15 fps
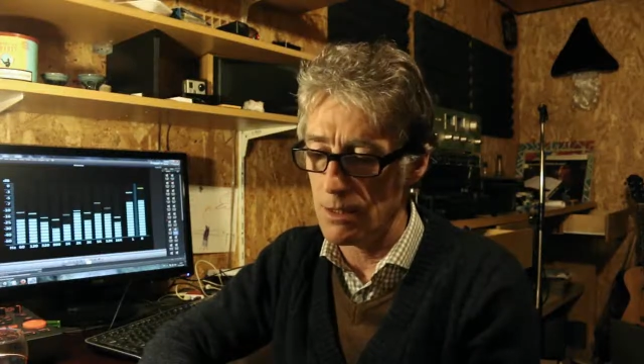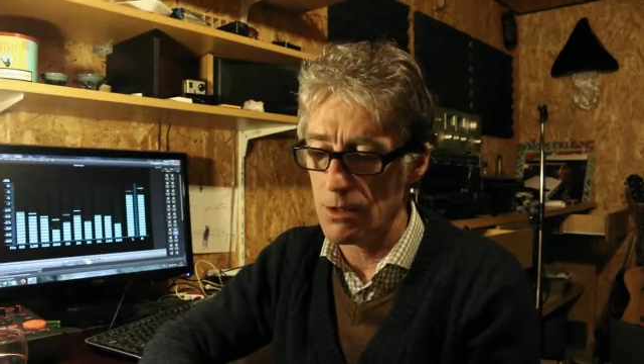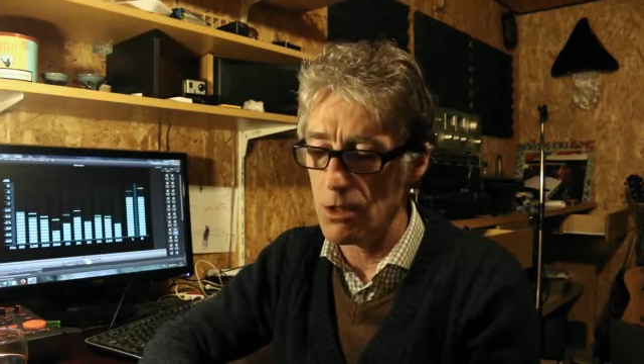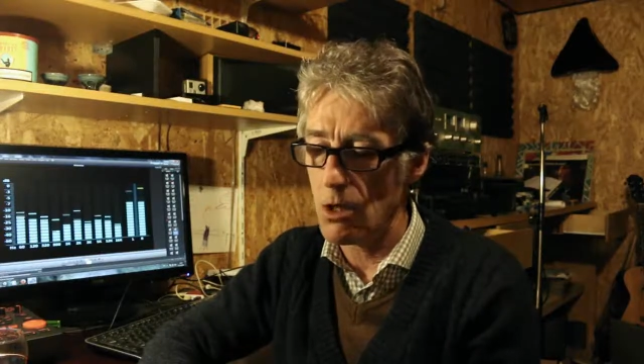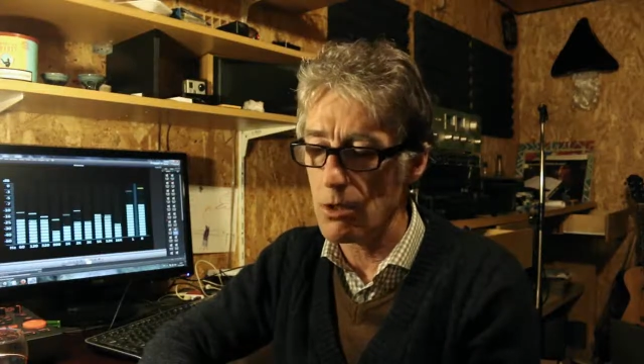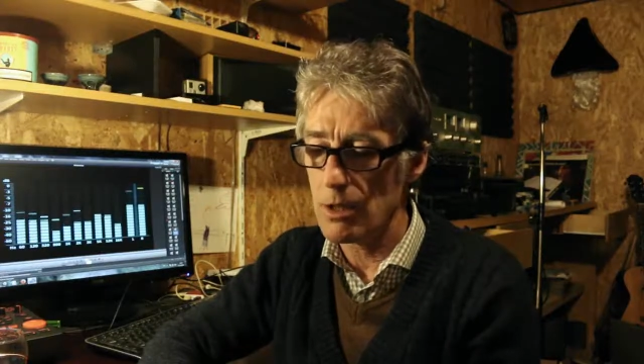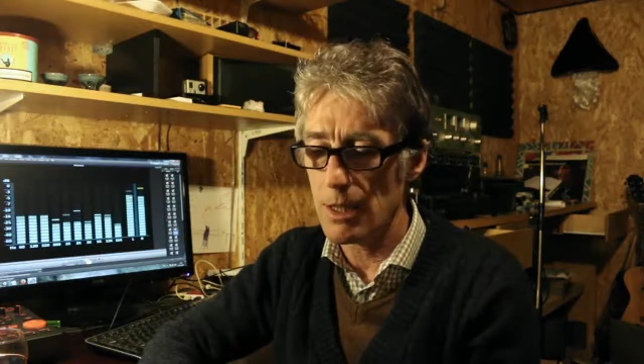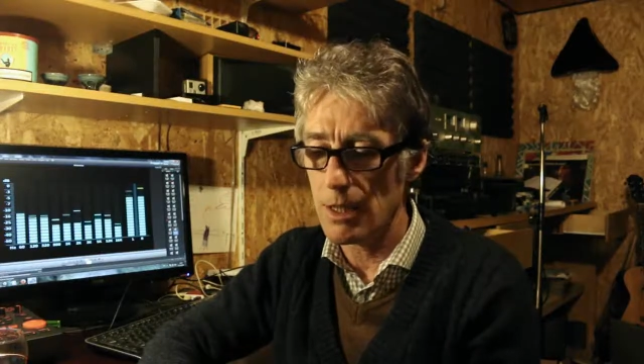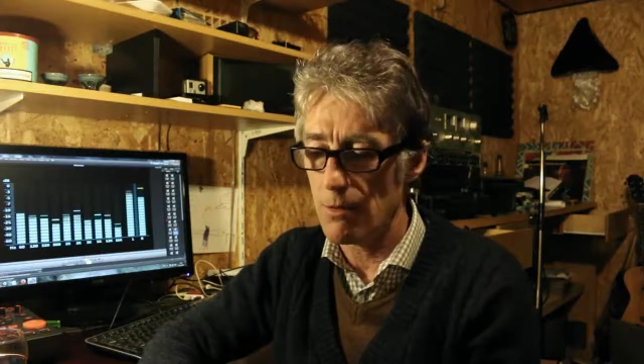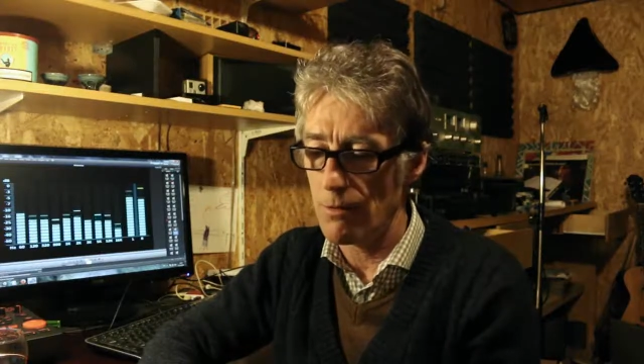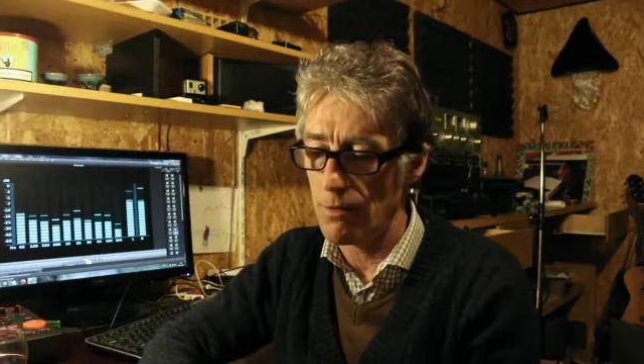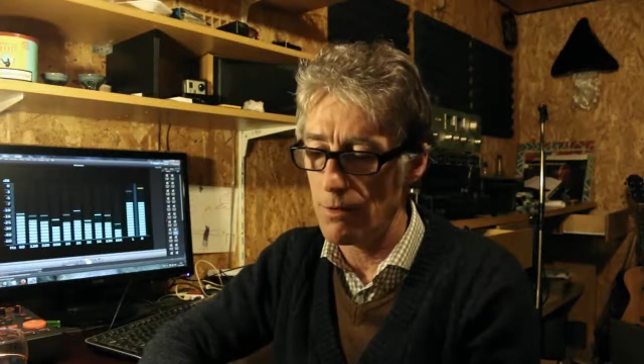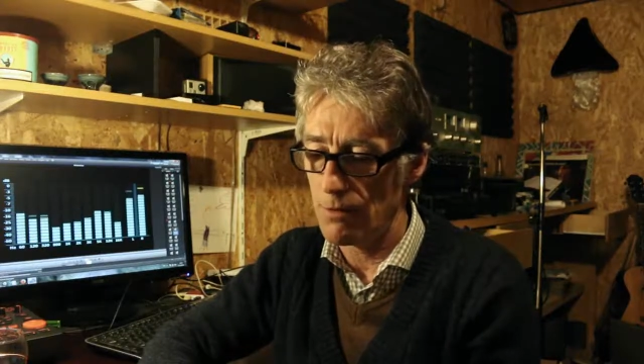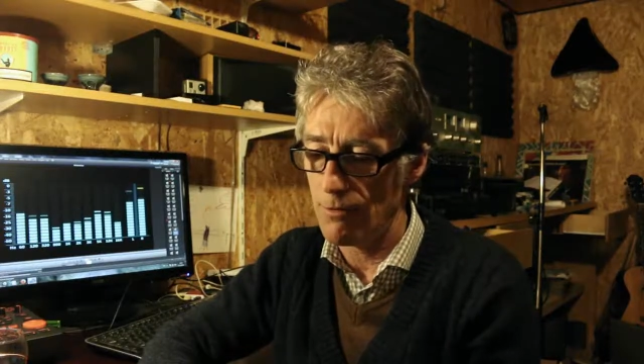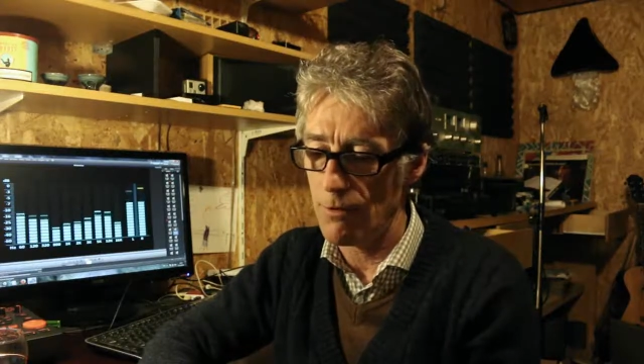naughty
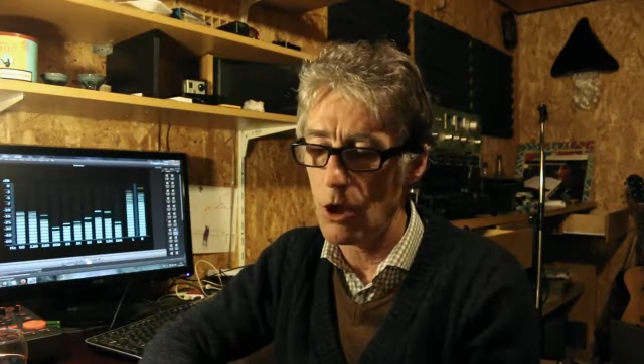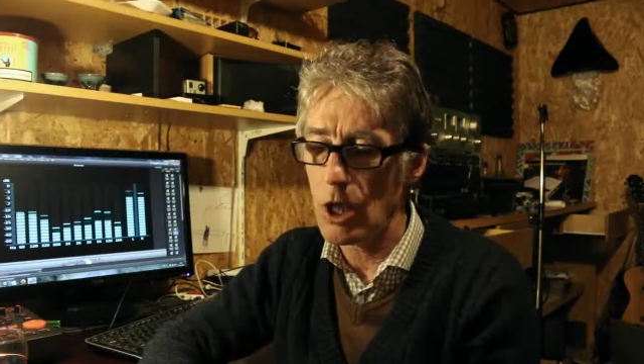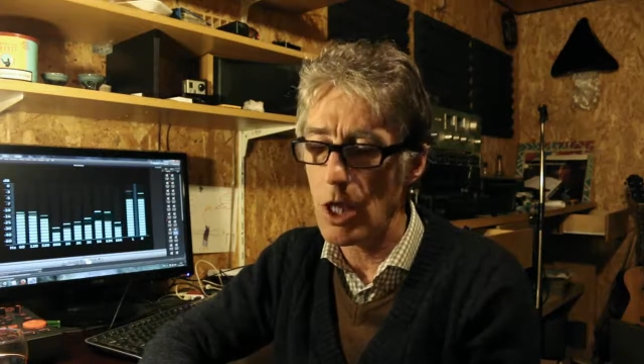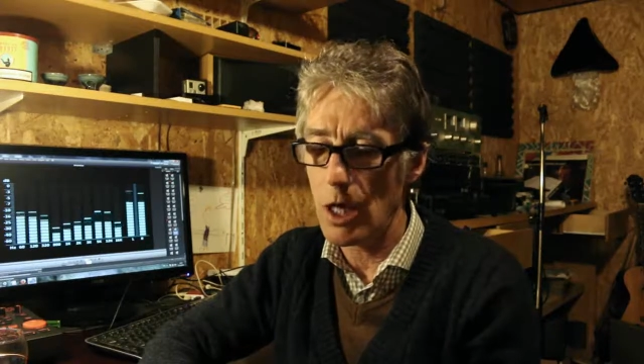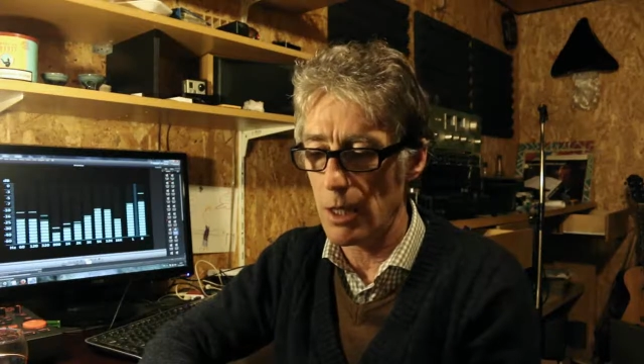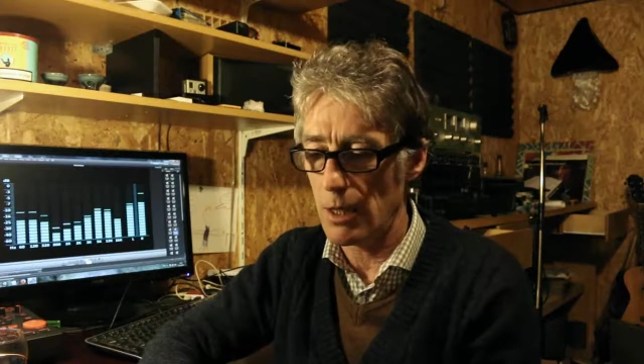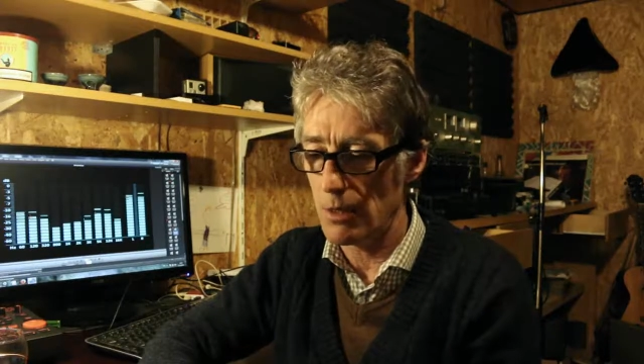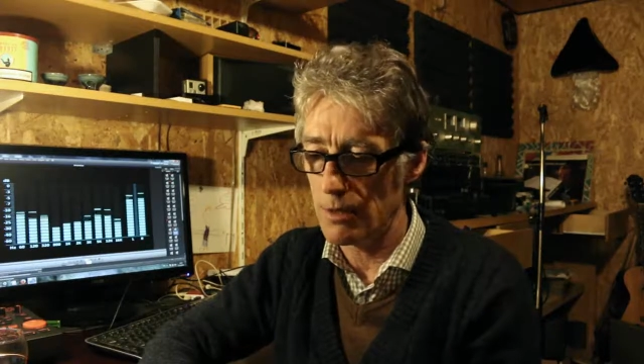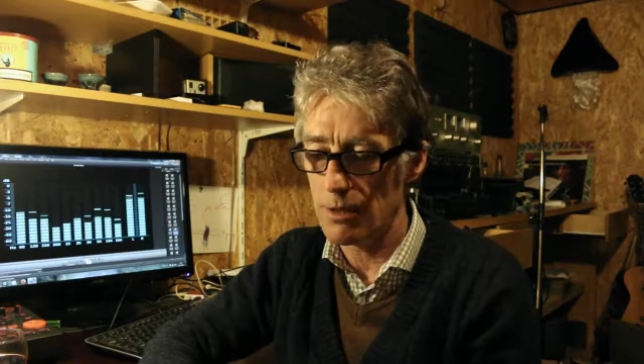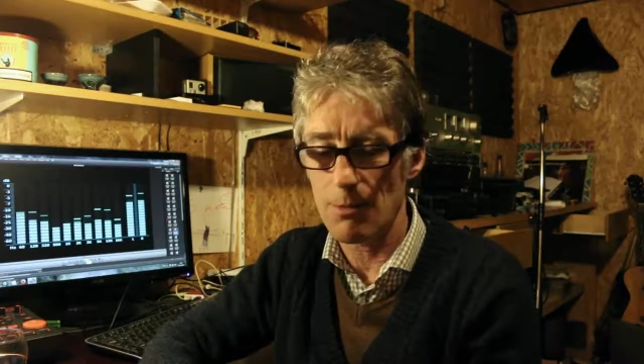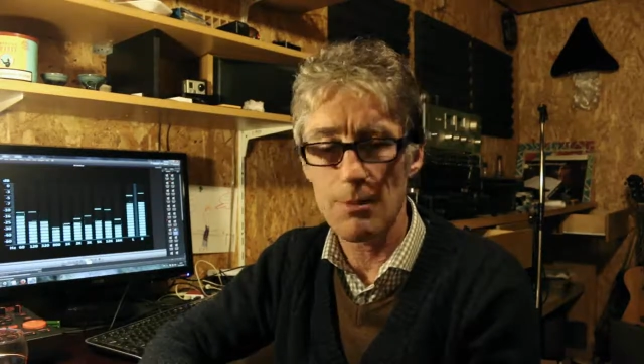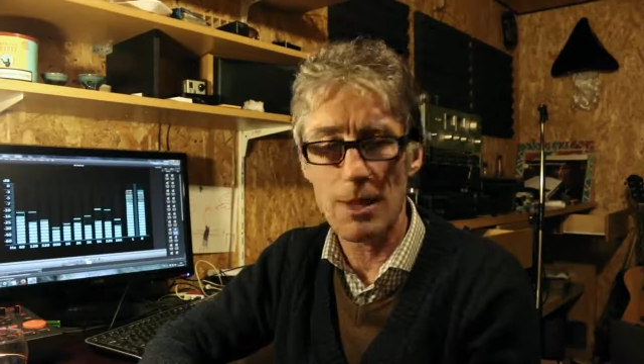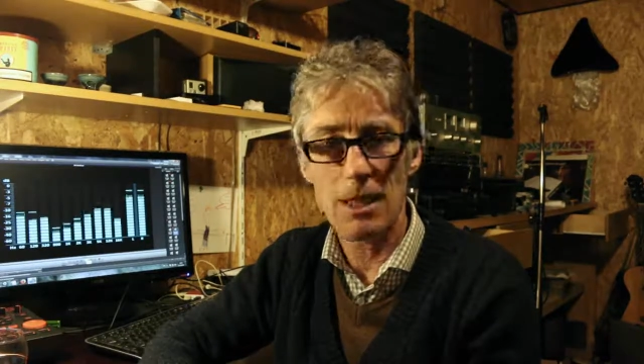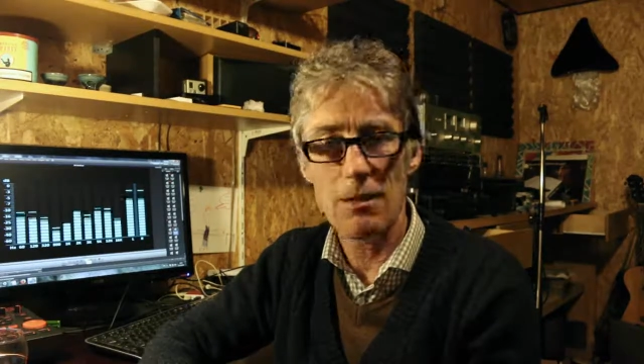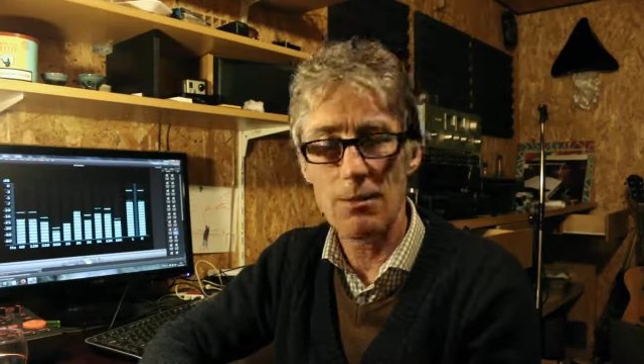and vulgar
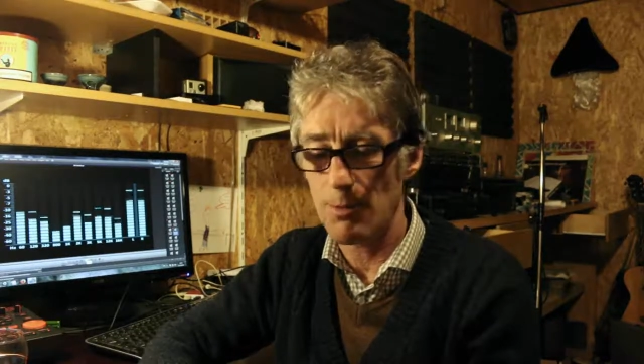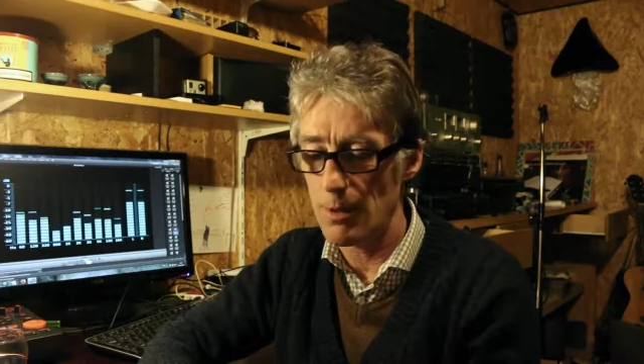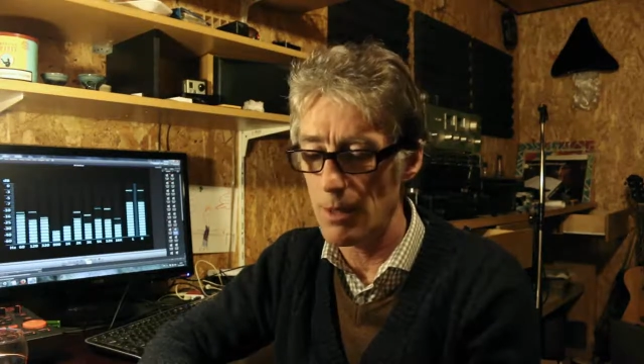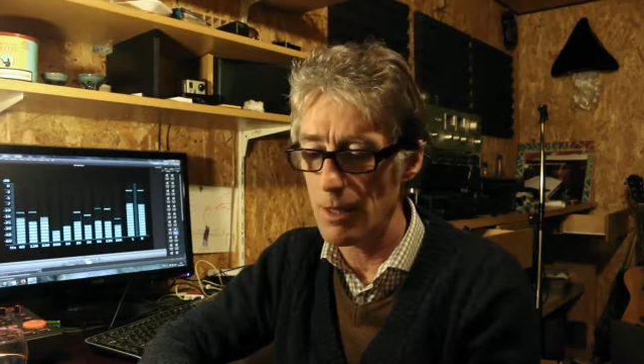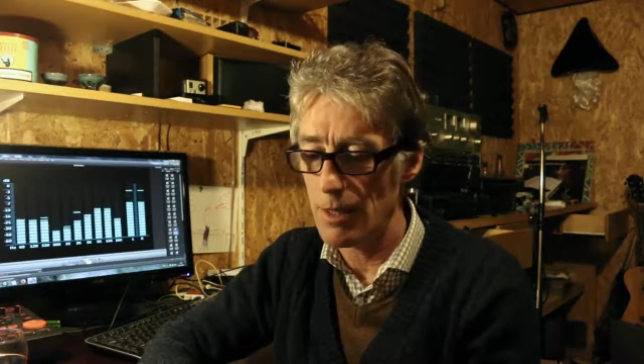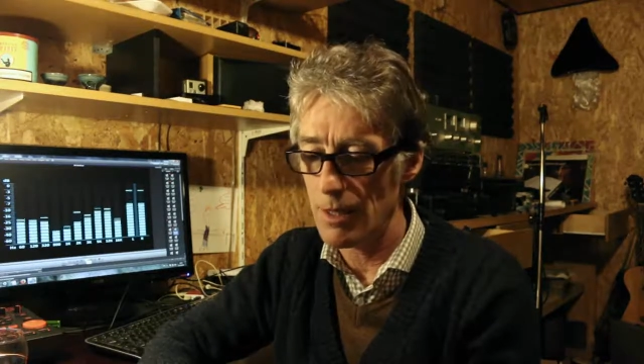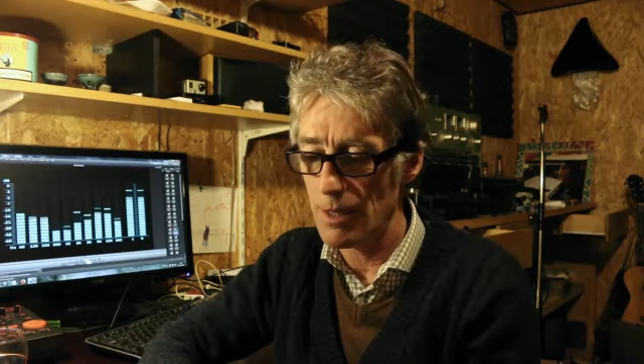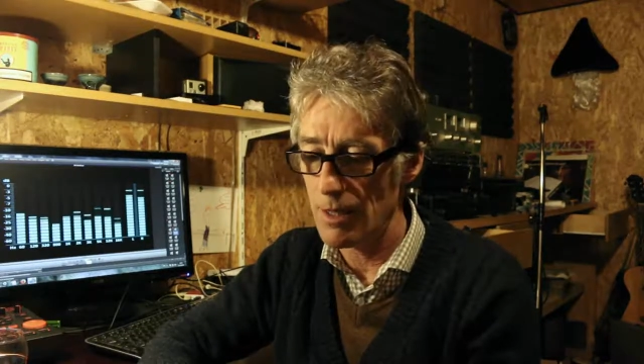to me, but